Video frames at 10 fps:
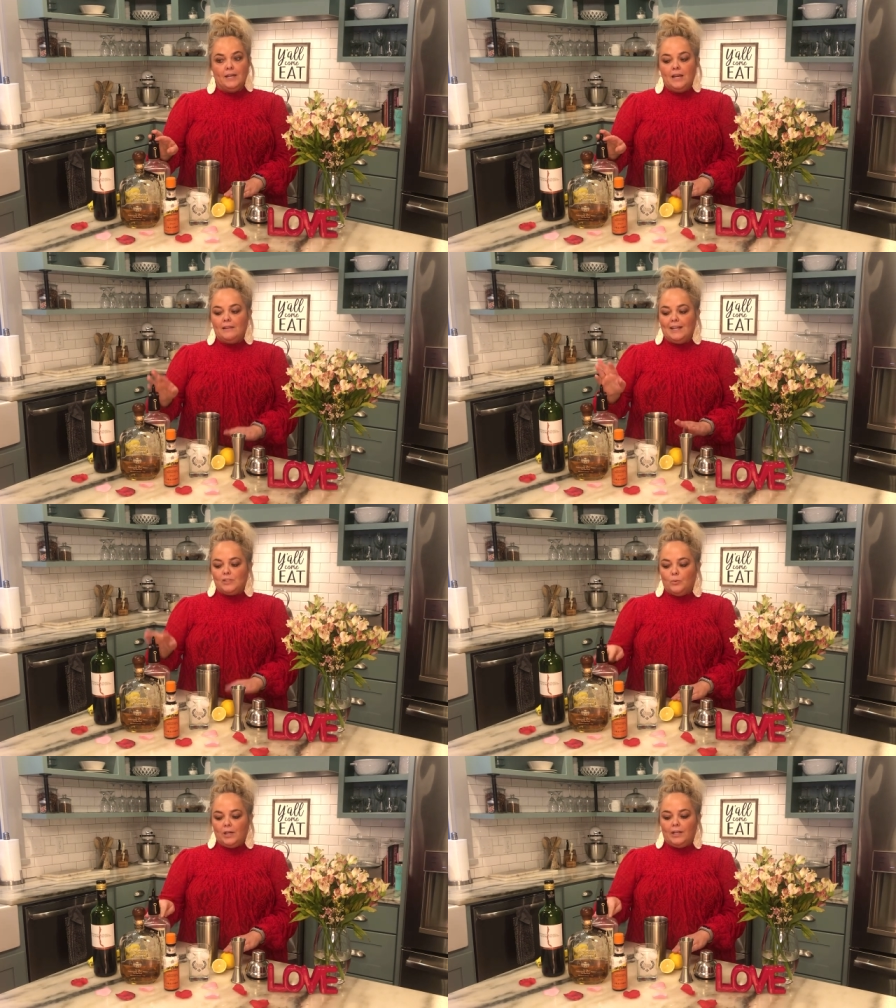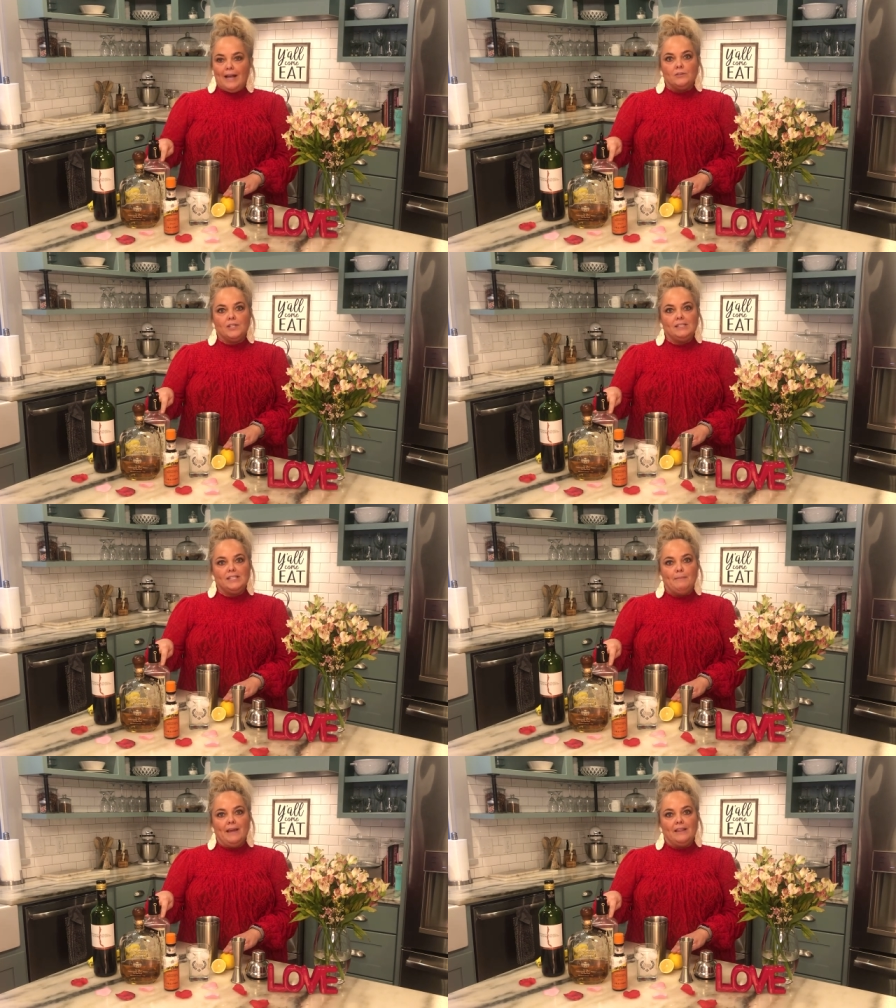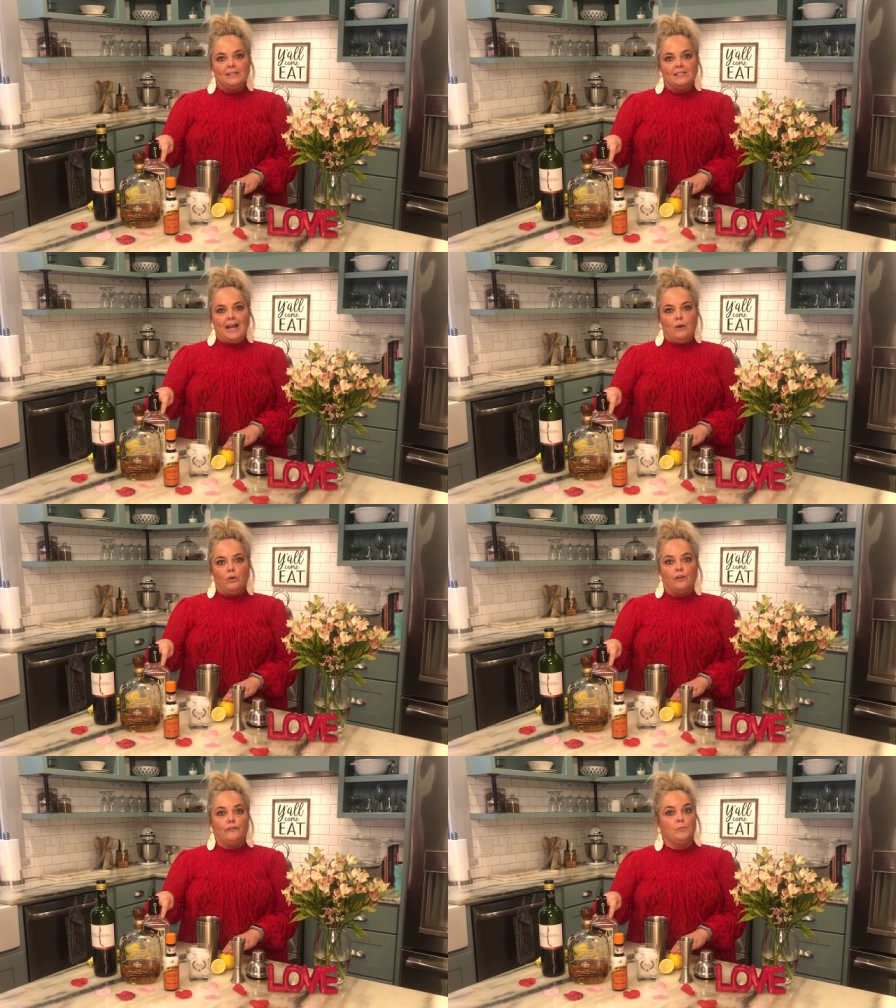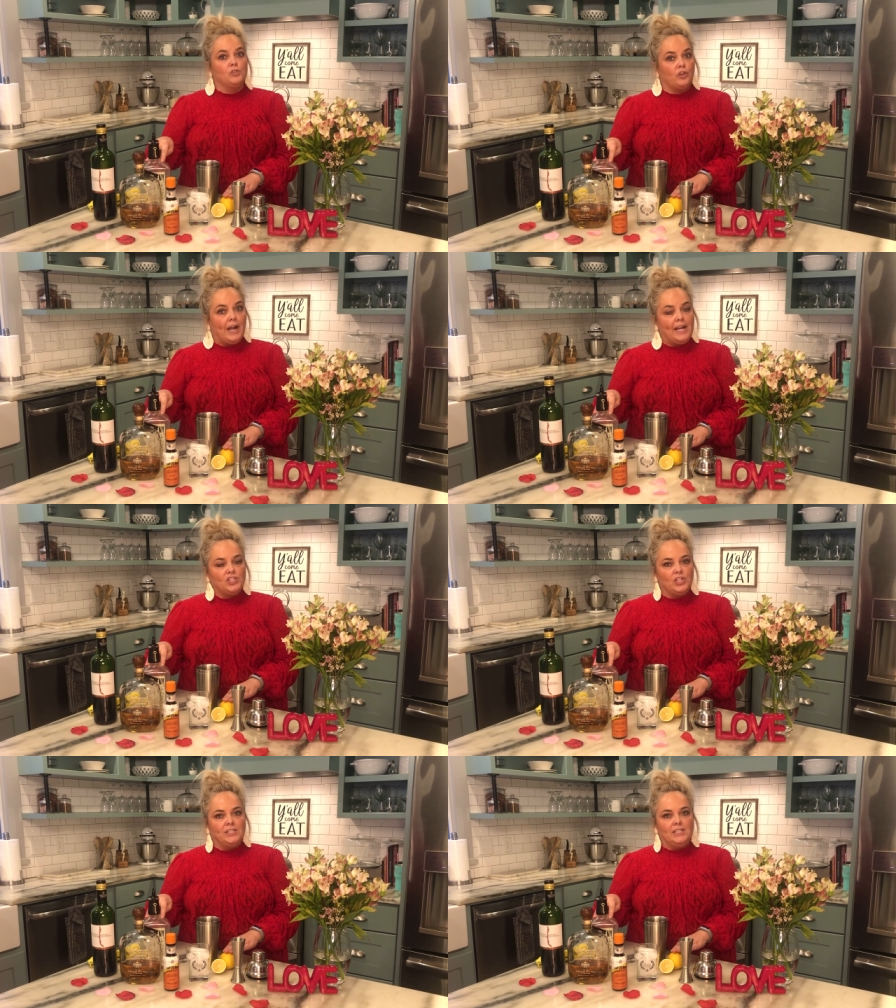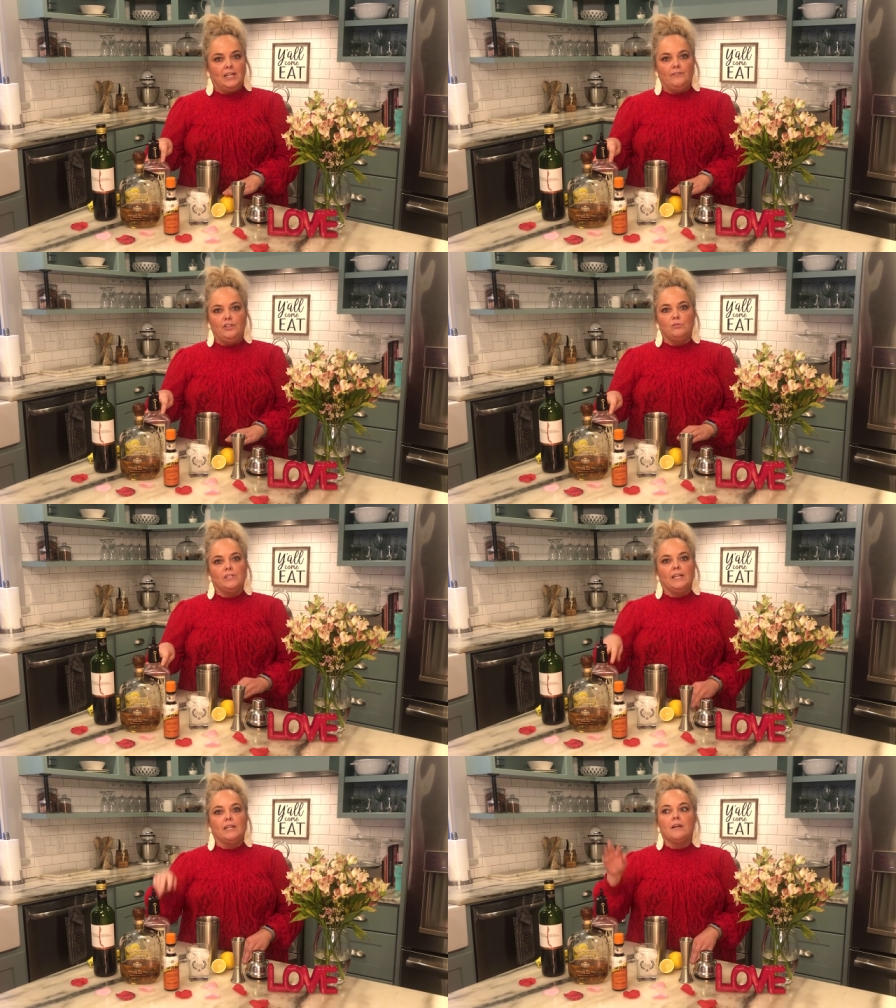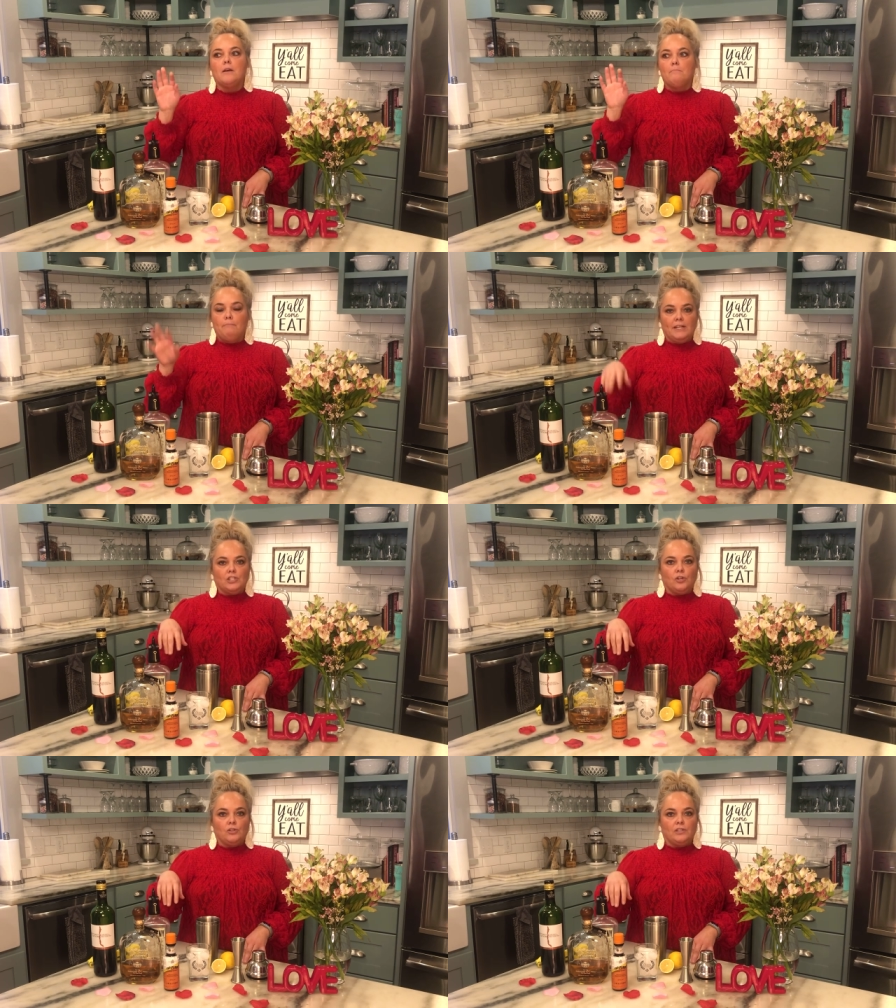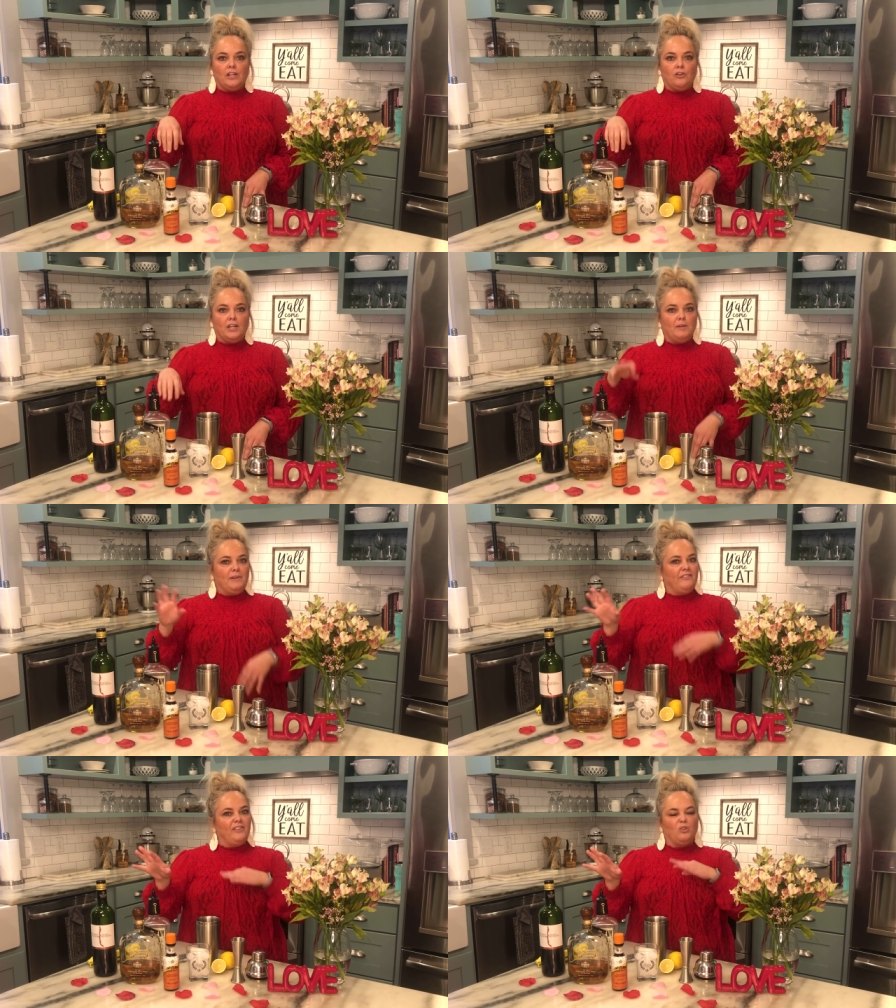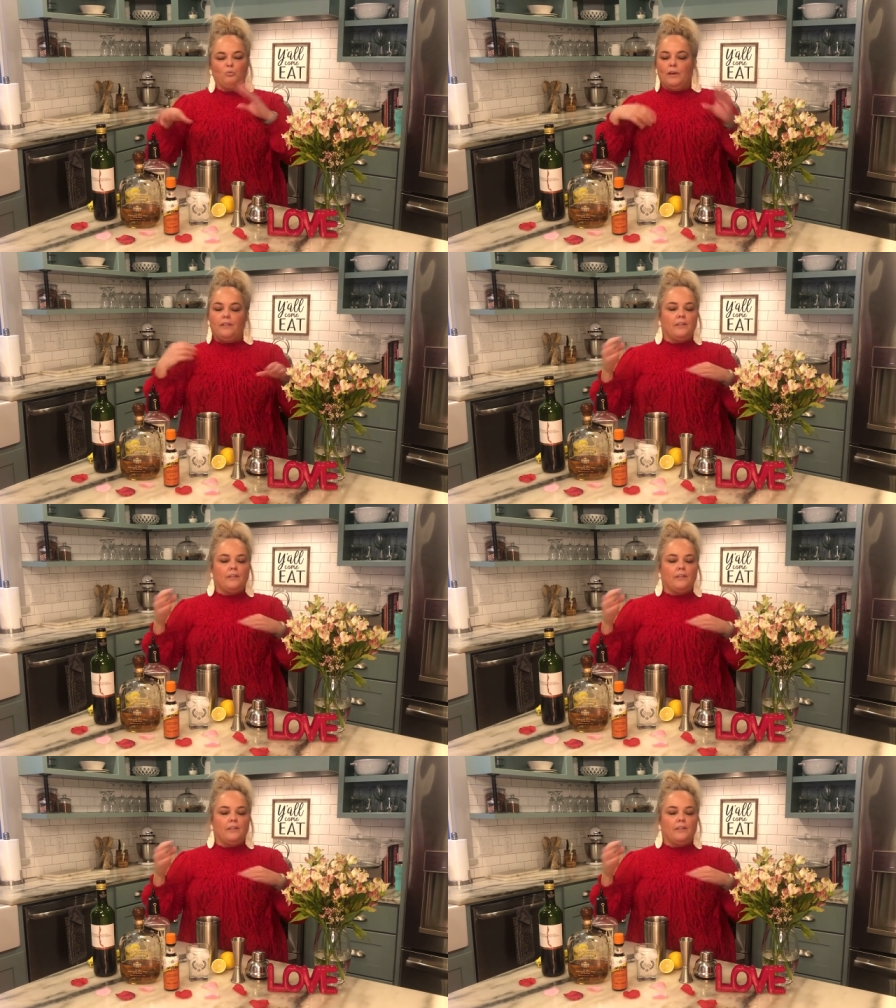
That's what allows us to make the sour from scratch instead of using mixers that are gonna be filled with